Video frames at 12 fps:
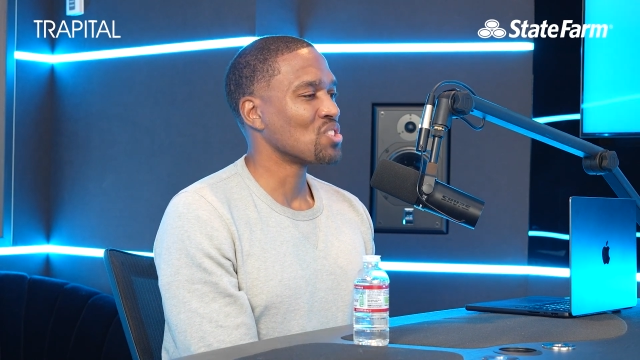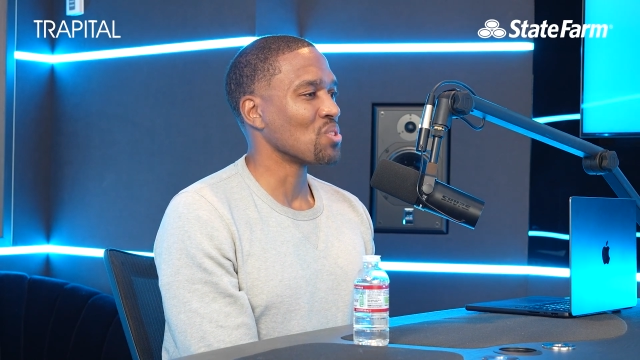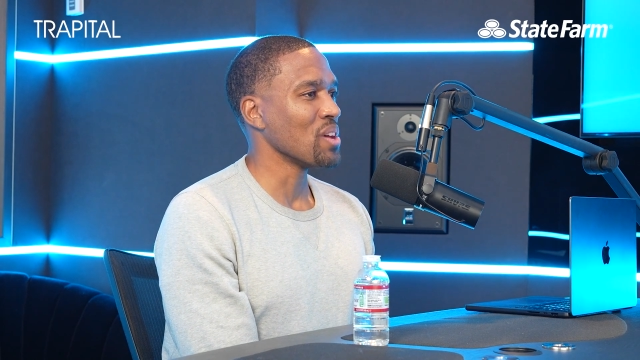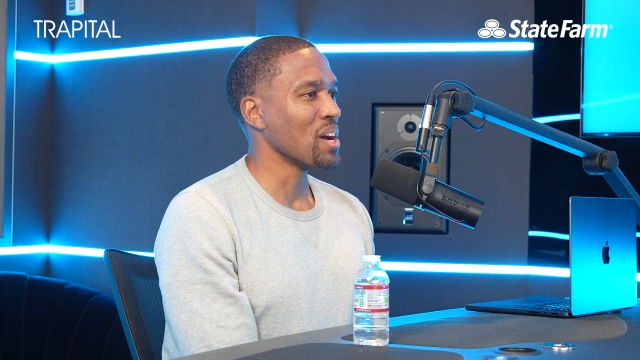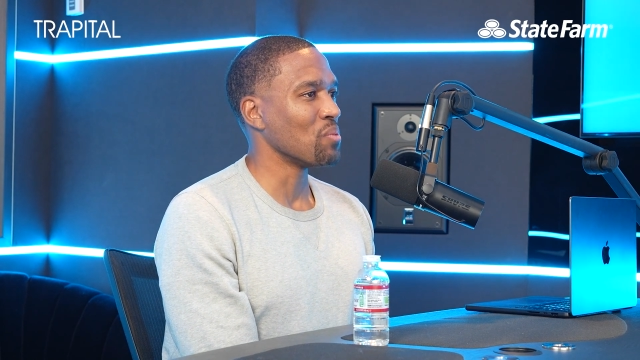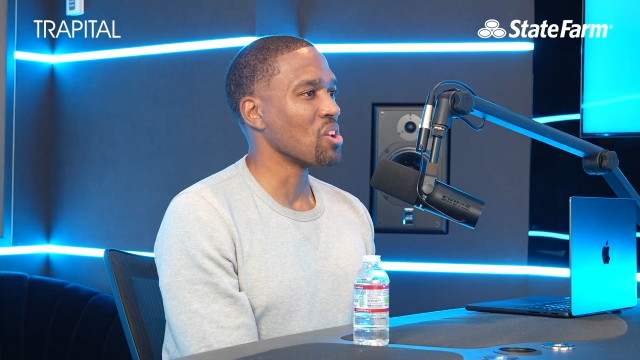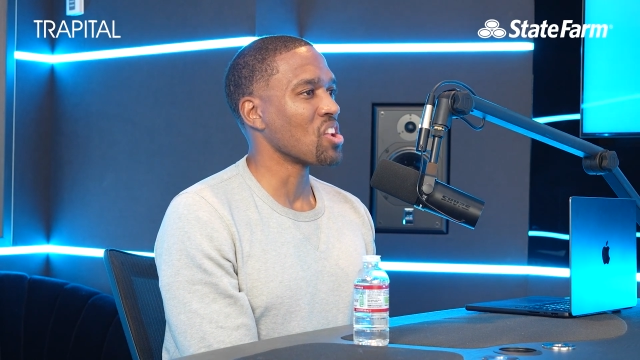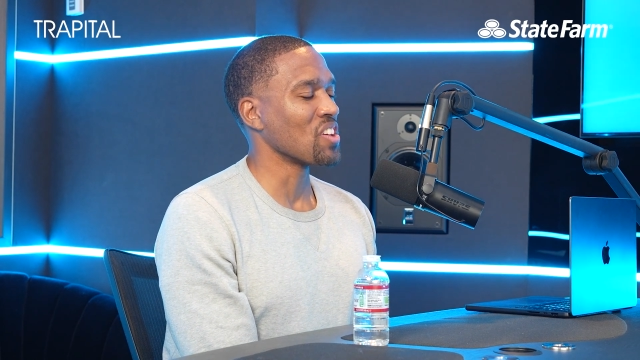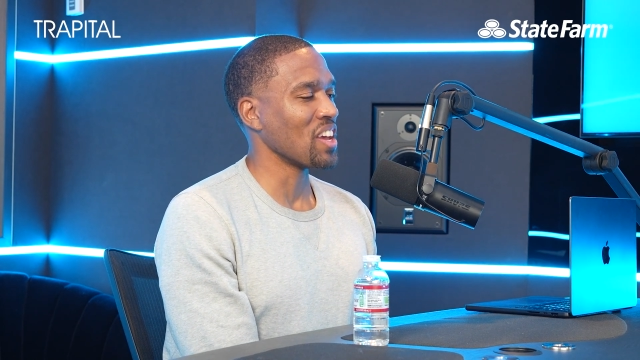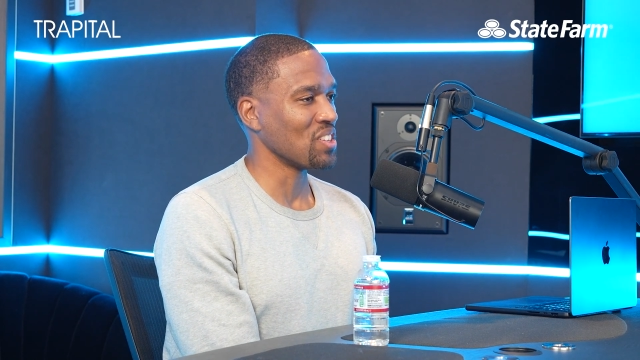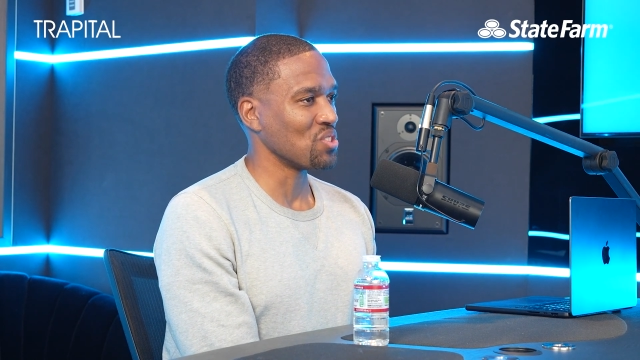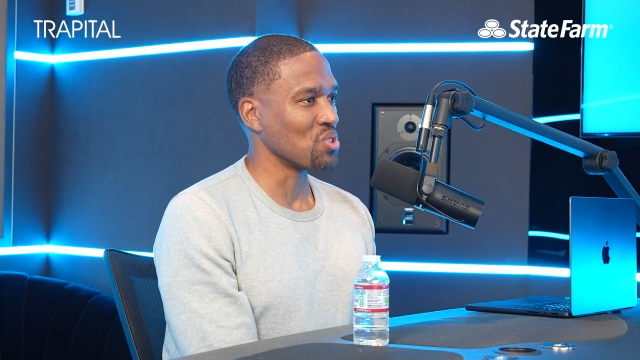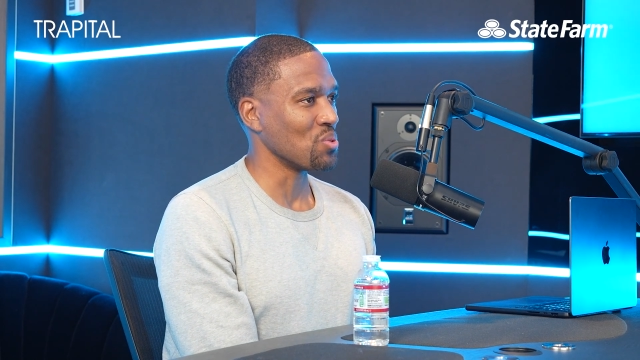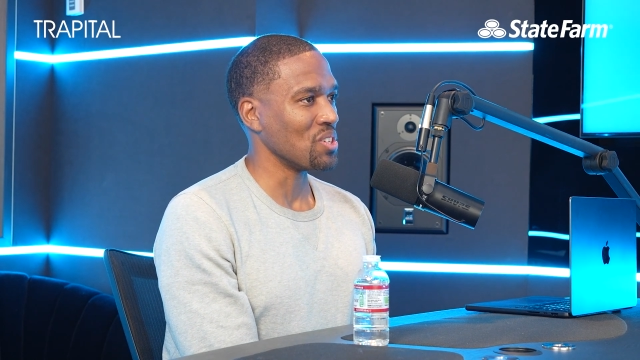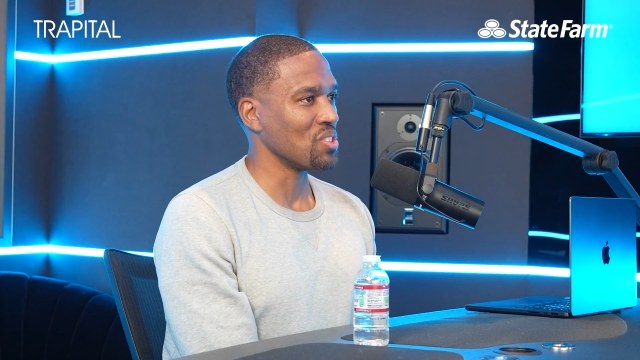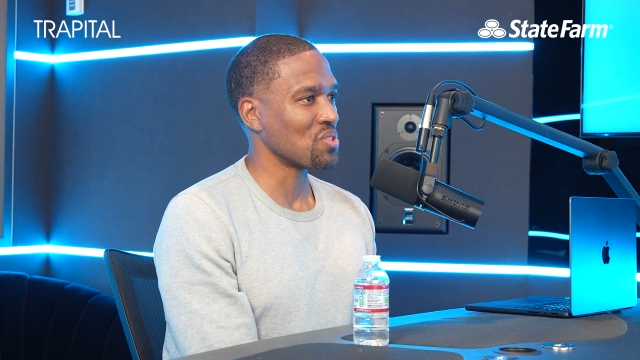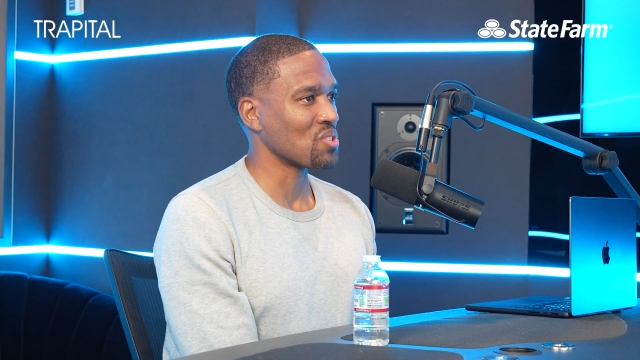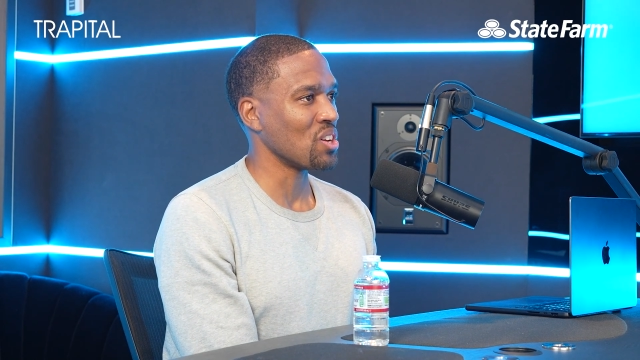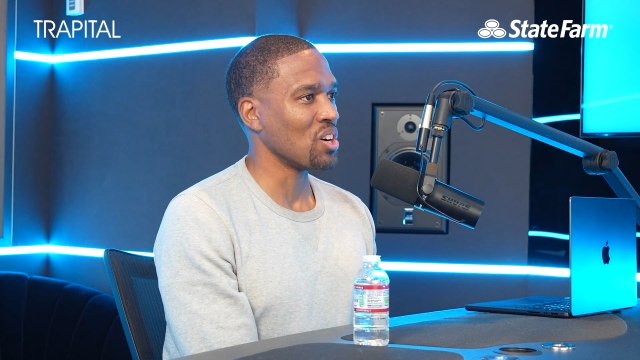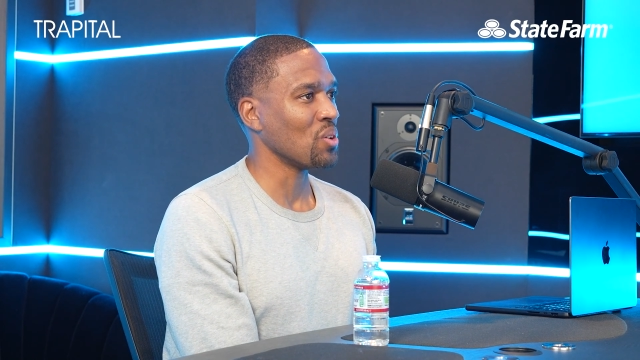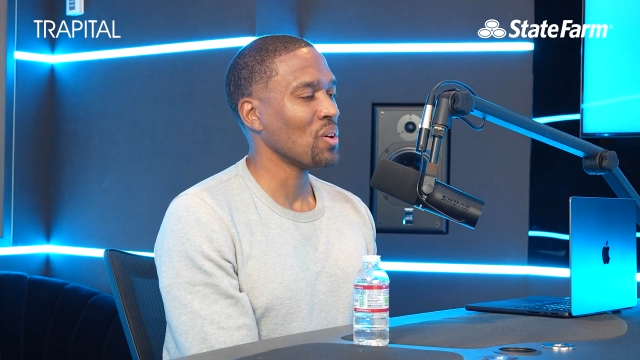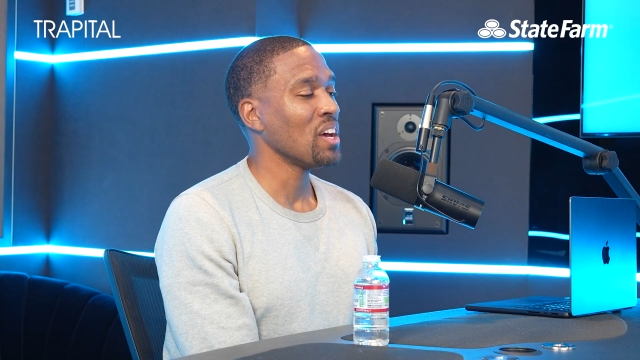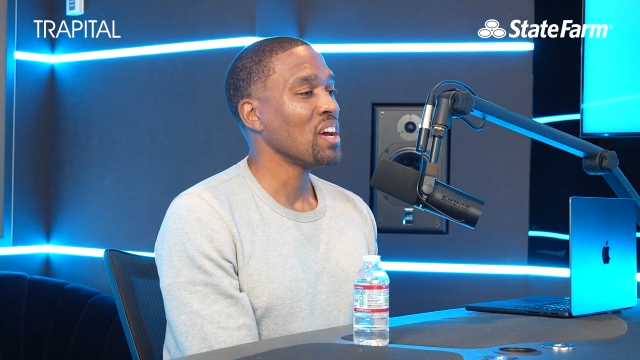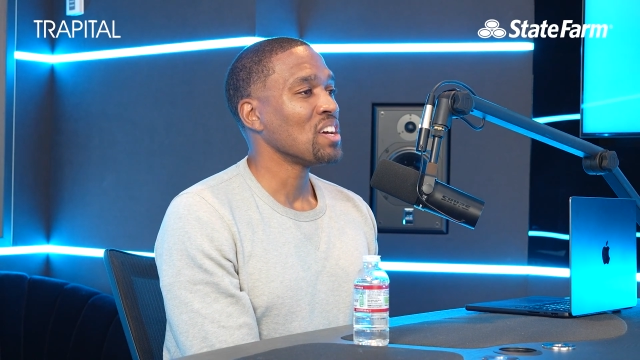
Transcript: So yeah, we should get into it. So